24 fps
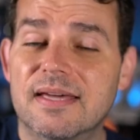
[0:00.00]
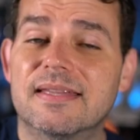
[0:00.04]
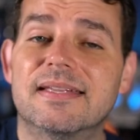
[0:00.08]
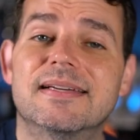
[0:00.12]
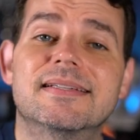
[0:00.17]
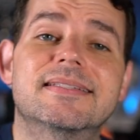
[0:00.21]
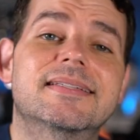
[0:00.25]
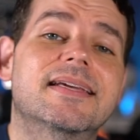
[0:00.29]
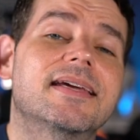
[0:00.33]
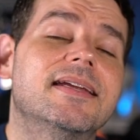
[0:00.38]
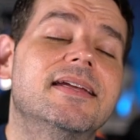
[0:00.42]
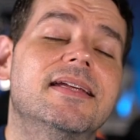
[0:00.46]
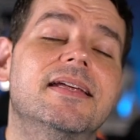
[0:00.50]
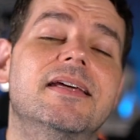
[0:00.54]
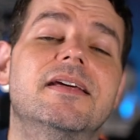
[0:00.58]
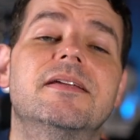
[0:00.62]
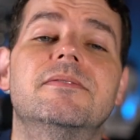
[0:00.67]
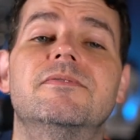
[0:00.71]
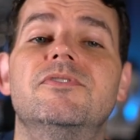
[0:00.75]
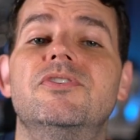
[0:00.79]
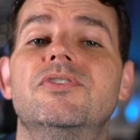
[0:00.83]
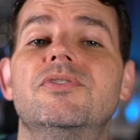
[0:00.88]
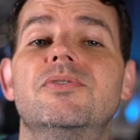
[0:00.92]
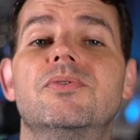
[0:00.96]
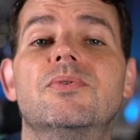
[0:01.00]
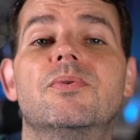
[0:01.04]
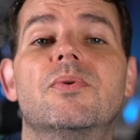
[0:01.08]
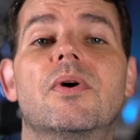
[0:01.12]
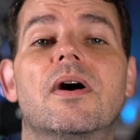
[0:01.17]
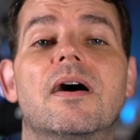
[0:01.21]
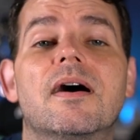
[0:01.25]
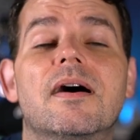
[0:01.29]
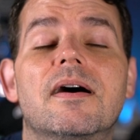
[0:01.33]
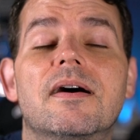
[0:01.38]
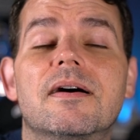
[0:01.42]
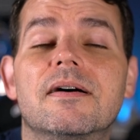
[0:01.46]
And that is getting a new
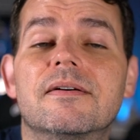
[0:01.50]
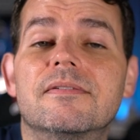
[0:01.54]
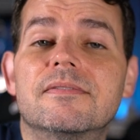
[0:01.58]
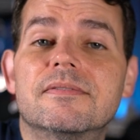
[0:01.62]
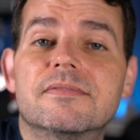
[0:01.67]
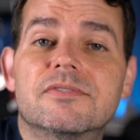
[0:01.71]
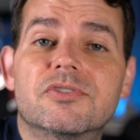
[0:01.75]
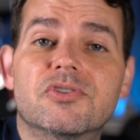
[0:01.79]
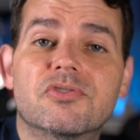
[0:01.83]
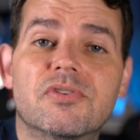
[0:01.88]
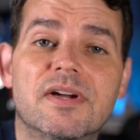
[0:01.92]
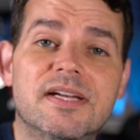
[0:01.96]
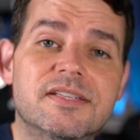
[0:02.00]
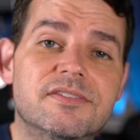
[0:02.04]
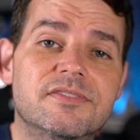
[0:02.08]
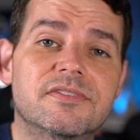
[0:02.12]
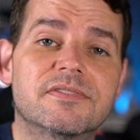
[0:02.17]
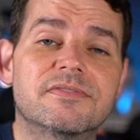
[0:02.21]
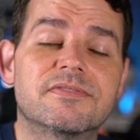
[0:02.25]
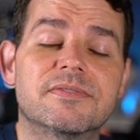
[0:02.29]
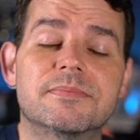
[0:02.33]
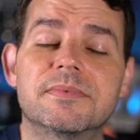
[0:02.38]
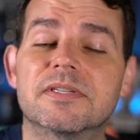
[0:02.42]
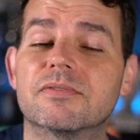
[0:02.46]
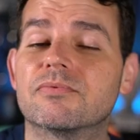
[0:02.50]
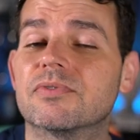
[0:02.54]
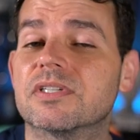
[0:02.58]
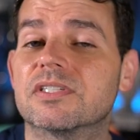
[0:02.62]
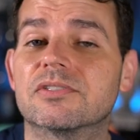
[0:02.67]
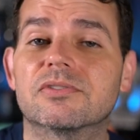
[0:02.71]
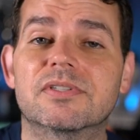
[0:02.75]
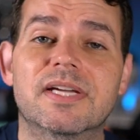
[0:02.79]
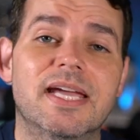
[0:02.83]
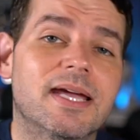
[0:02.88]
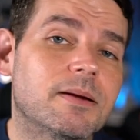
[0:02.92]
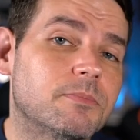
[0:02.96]
uh, transfer from the
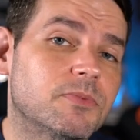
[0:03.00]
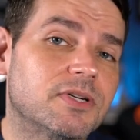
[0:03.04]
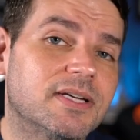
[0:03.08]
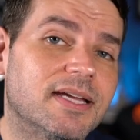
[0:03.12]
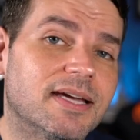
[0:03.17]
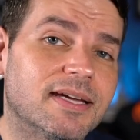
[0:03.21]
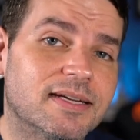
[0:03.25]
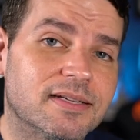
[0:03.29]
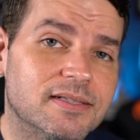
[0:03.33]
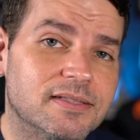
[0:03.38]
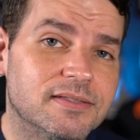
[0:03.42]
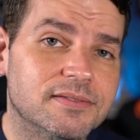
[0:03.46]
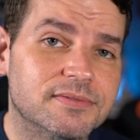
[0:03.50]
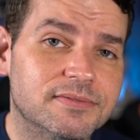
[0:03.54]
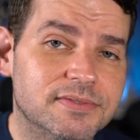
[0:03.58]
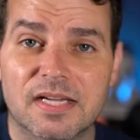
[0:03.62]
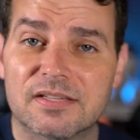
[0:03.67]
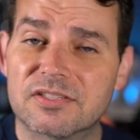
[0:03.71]
original camera negative.